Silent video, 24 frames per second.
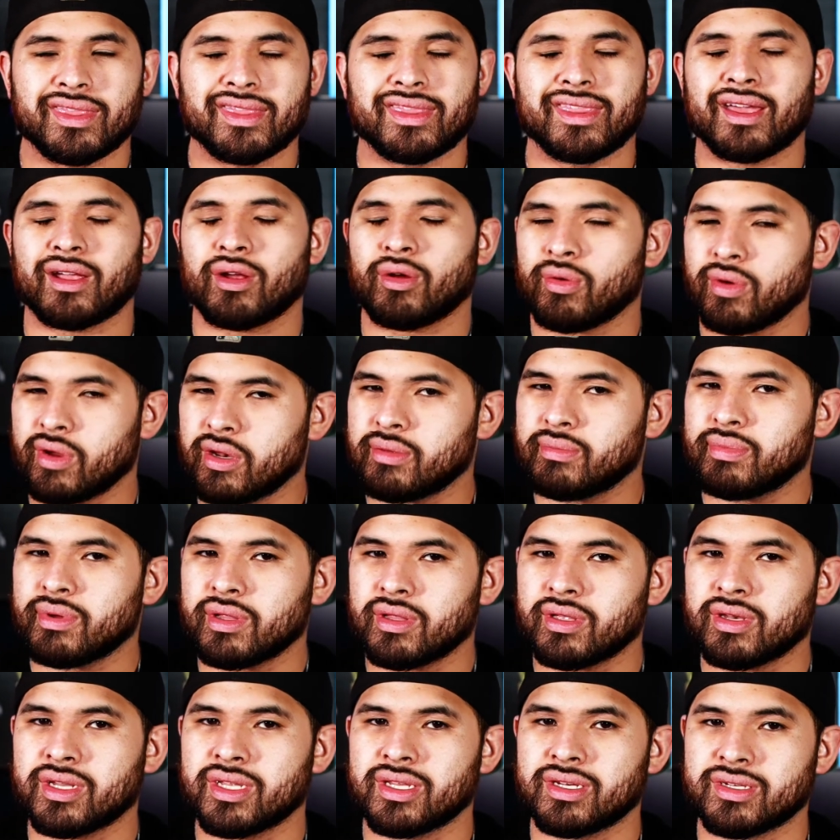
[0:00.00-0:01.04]
that
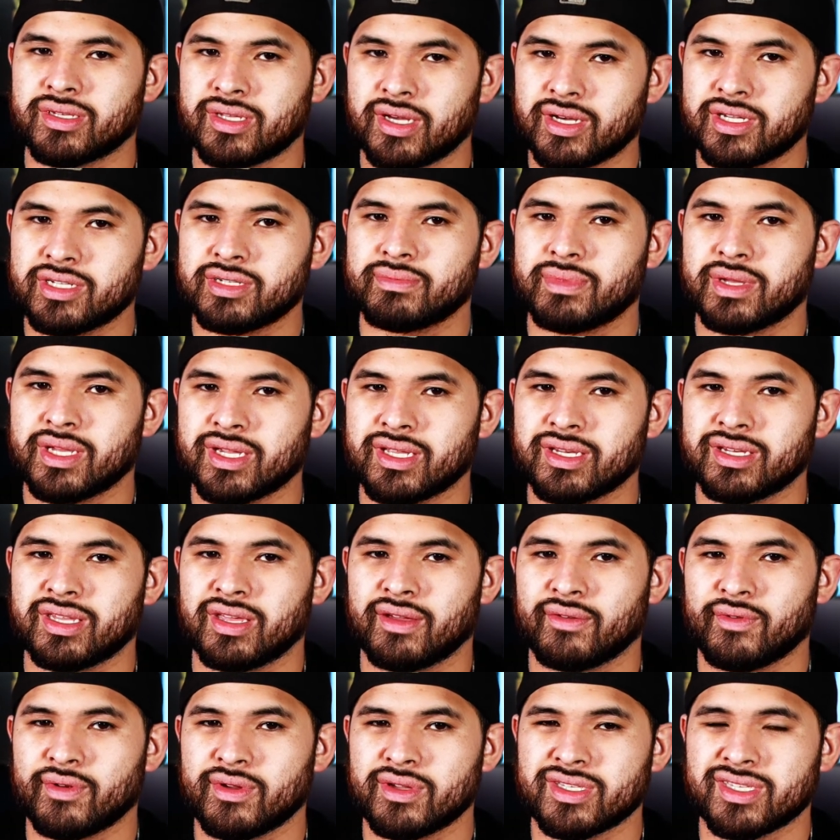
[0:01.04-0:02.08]
credibility does make a
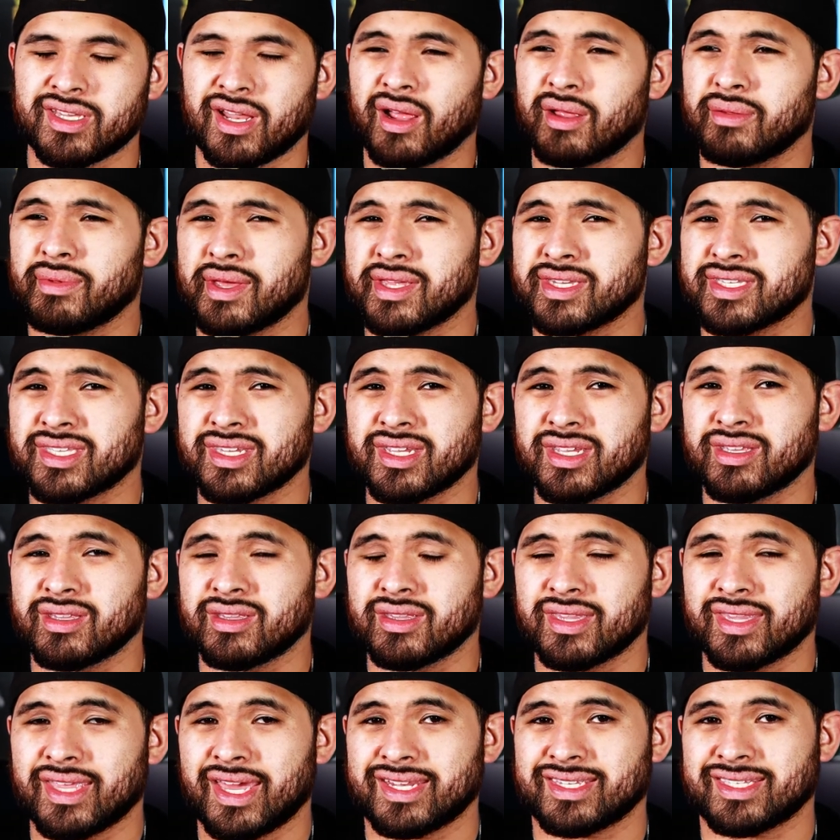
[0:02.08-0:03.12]
difference. Now, I'm not
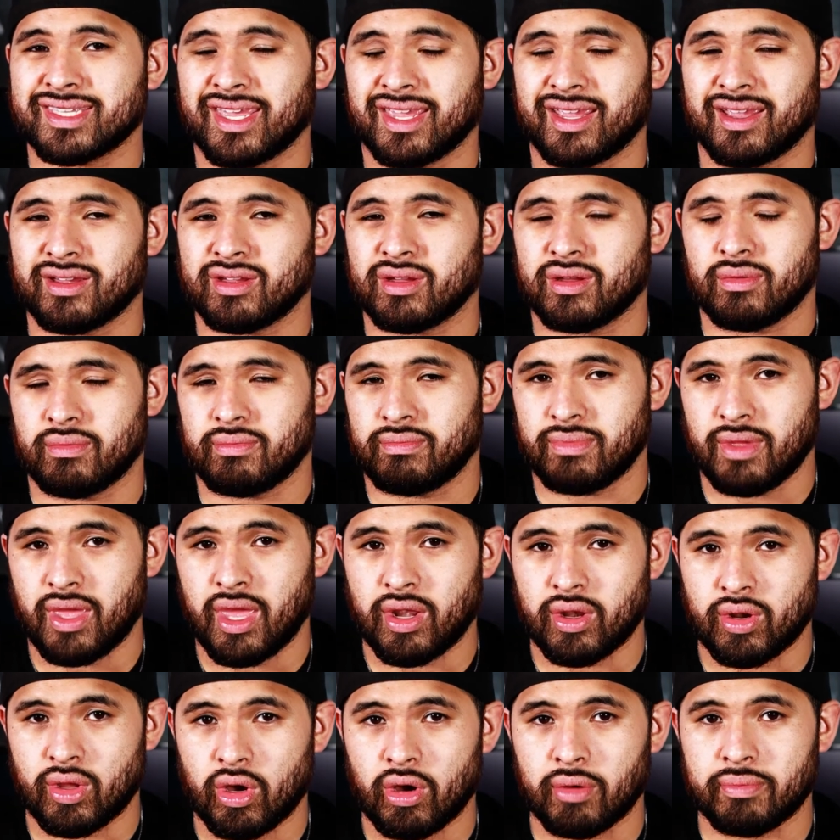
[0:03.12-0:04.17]
saying that's like a
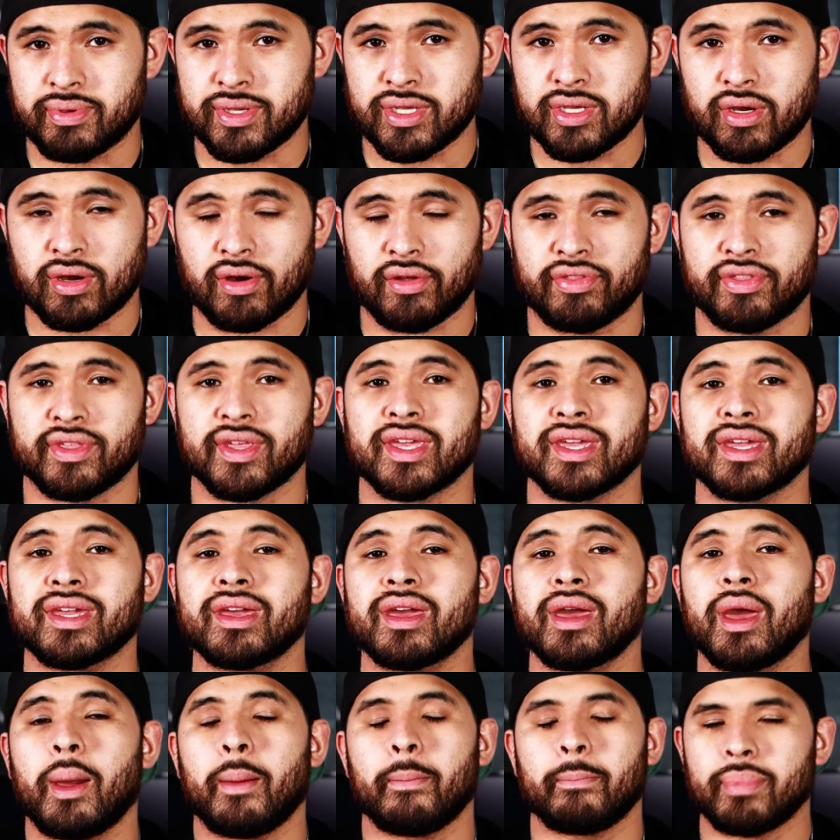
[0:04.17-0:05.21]
end all be all thing,
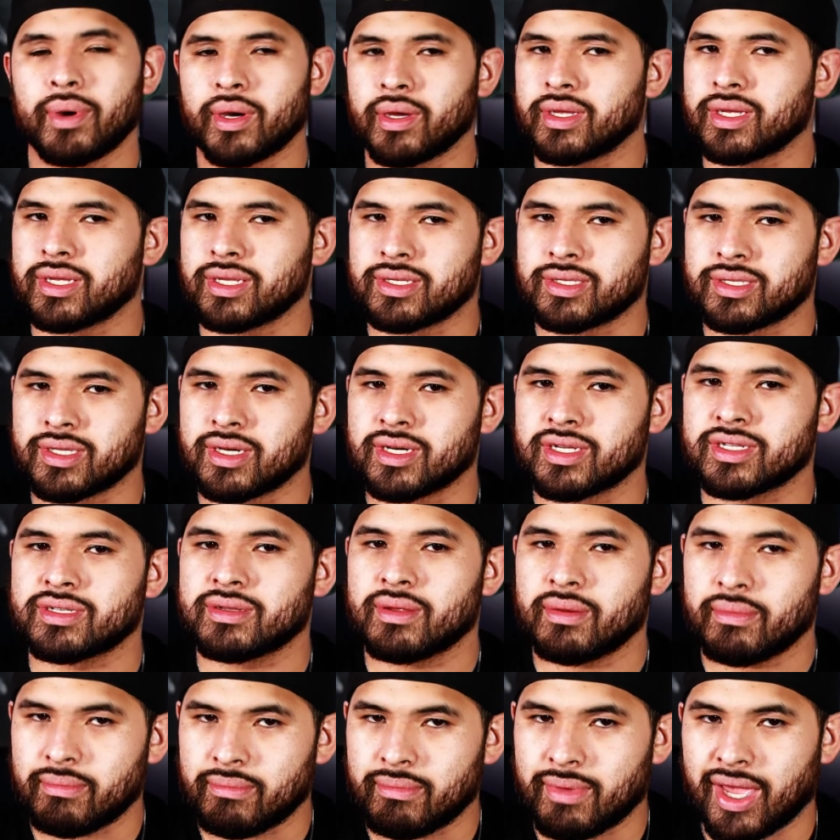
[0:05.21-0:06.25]
but it
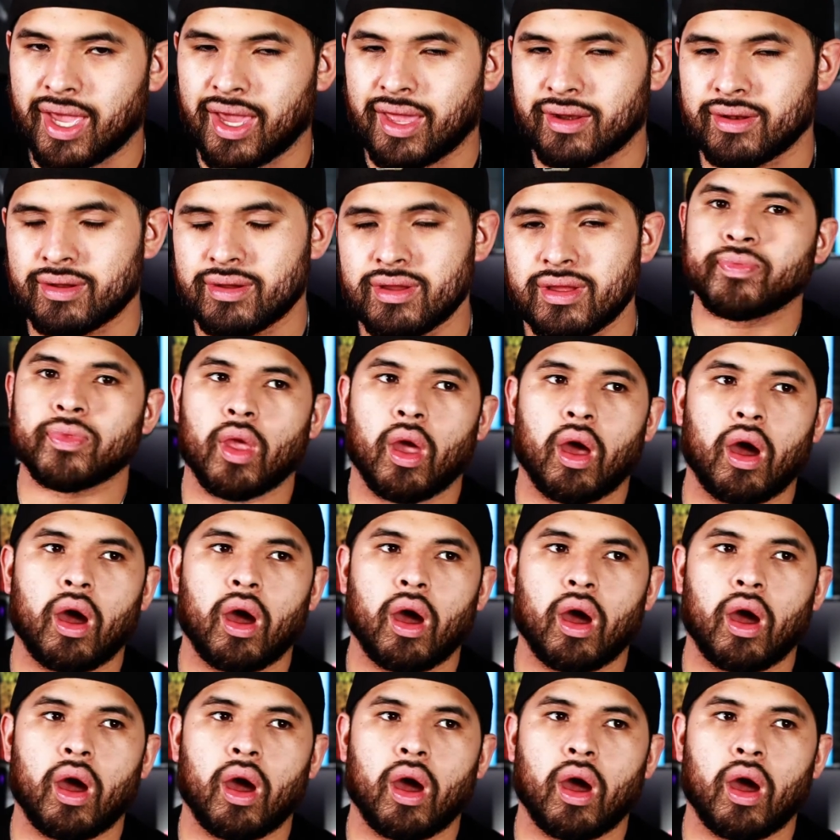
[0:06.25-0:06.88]
does matter.